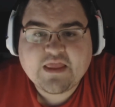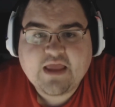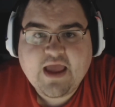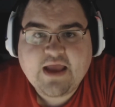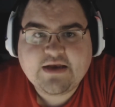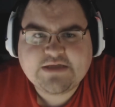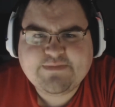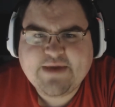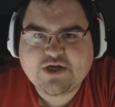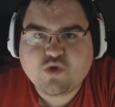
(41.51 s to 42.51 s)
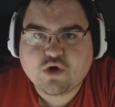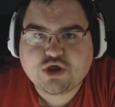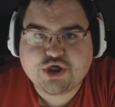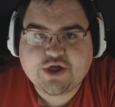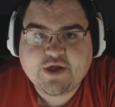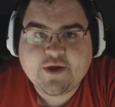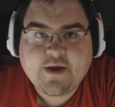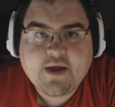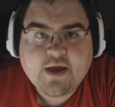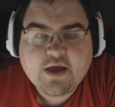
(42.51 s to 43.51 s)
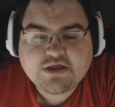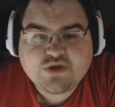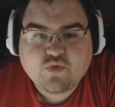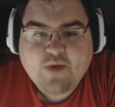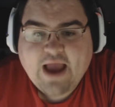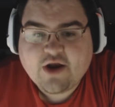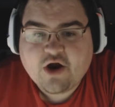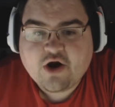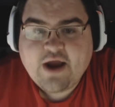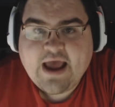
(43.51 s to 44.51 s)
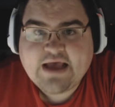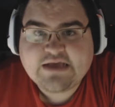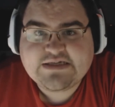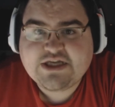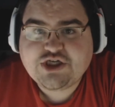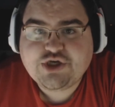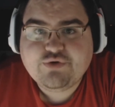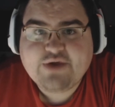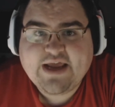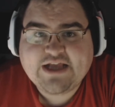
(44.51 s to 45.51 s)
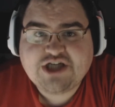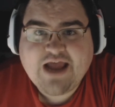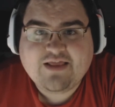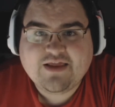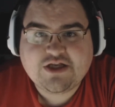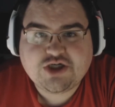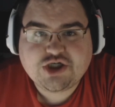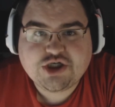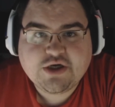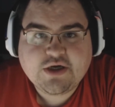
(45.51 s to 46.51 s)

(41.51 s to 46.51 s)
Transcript: and is being tortured. So Ragnar has issued a challenge.